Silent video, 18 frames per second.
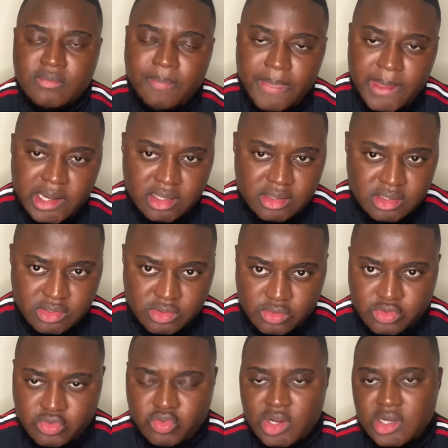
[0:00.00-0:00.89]
another new
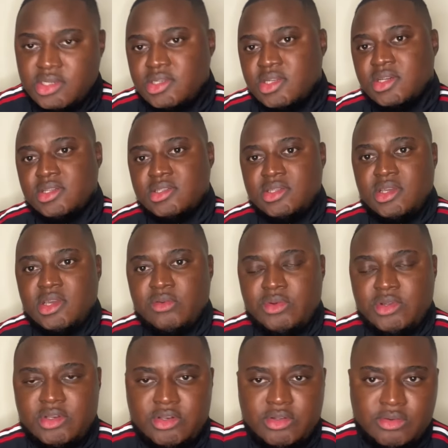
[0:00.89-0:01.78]
structure, see how
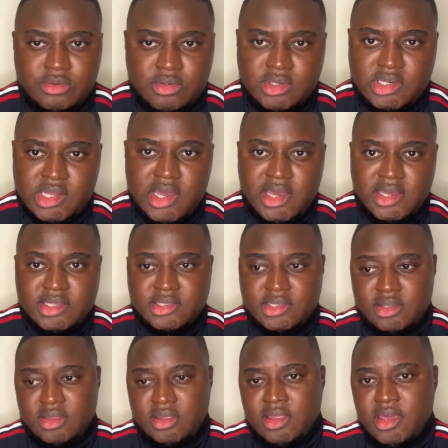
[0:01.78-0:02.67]
it does,
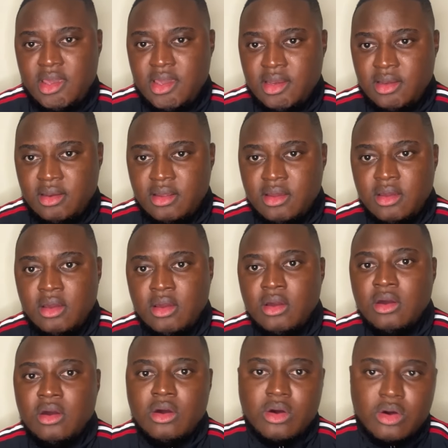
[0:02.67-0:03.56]
and then
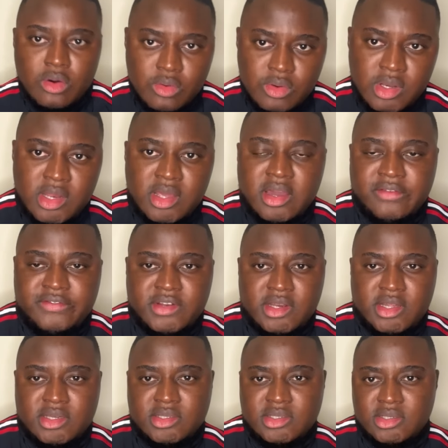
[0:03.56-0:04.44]
only after
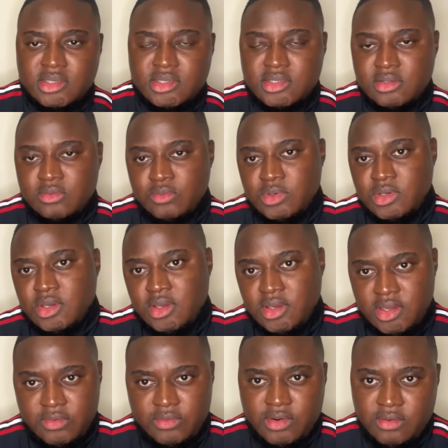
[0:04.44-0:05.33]
next season we can
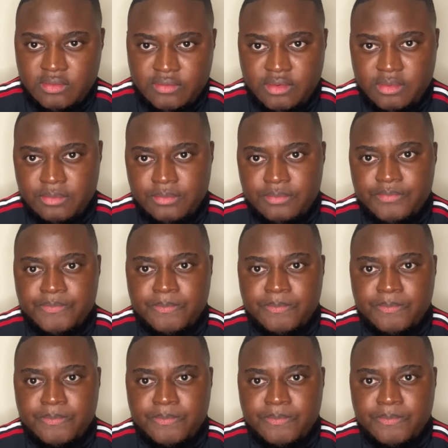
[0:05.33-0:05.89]
get rid of him.